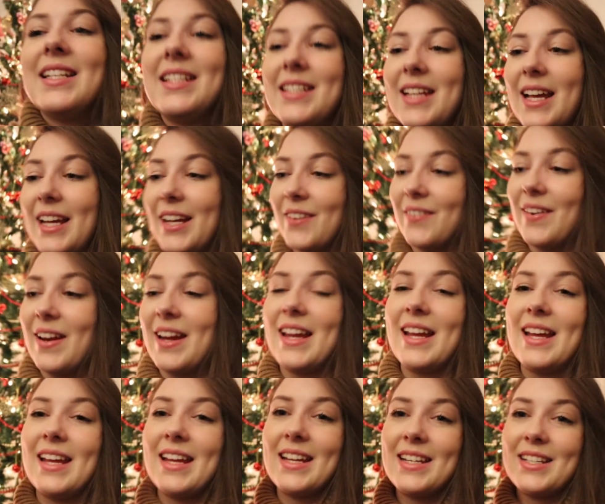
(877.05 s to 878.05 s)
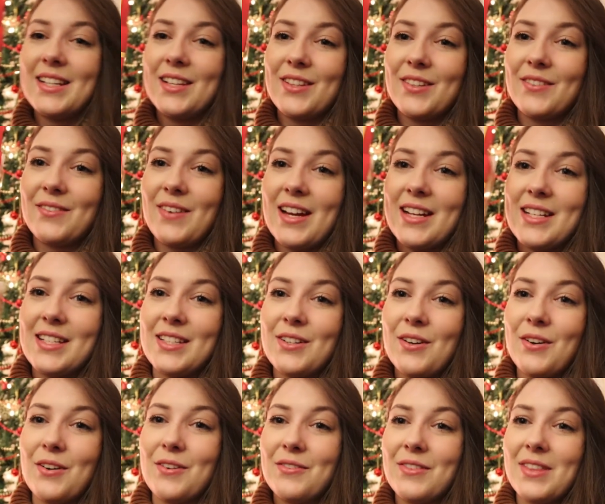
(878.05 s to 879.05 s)
decorated the
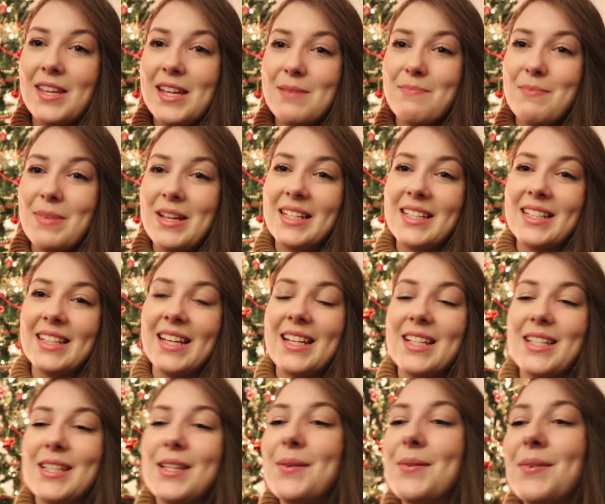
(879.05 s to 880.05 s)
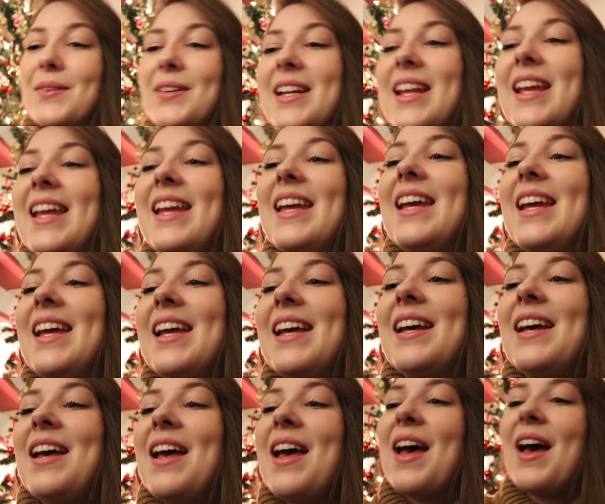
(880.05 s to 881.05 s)
rest of the biscuits that were in here.